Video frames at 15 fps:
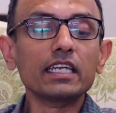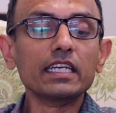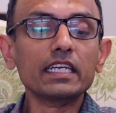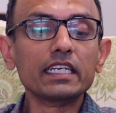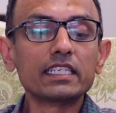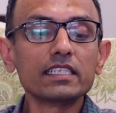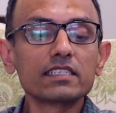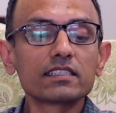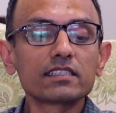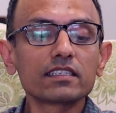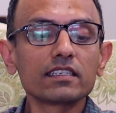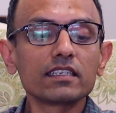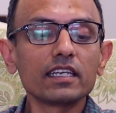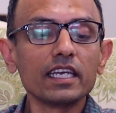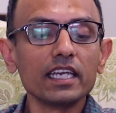it is
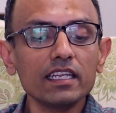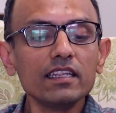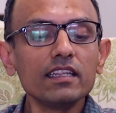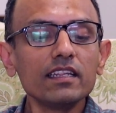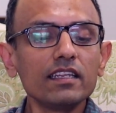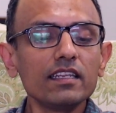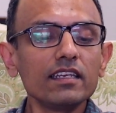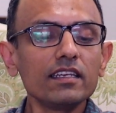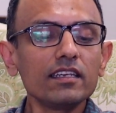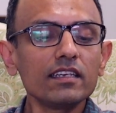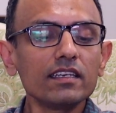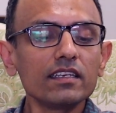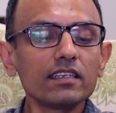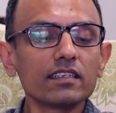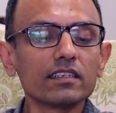in
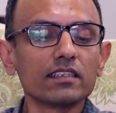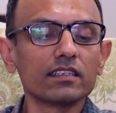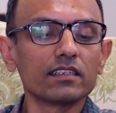the